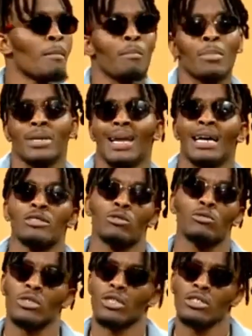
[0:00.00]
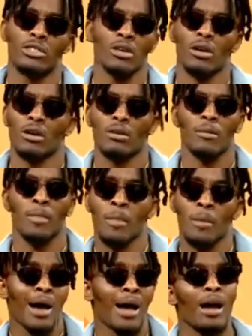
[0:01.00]
but that's no dish to her.
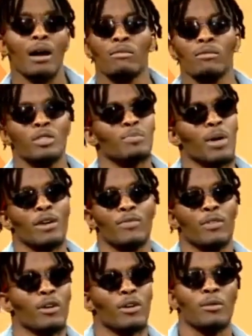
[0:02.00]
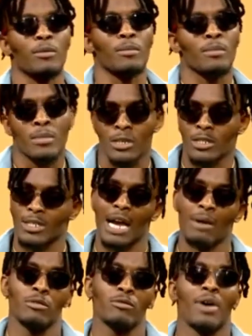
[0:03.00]
I have respect for her, cause I
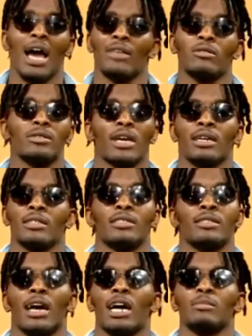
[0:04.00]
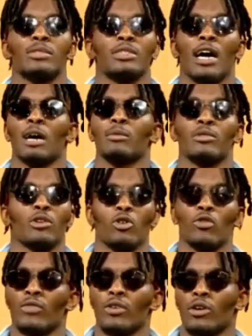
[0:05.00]
would rather take this diamond
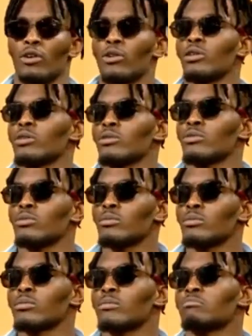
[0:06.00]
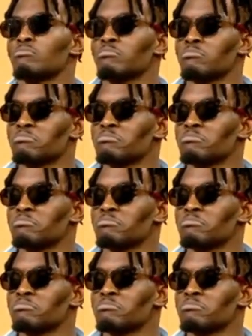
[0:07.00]
over her. You, Thank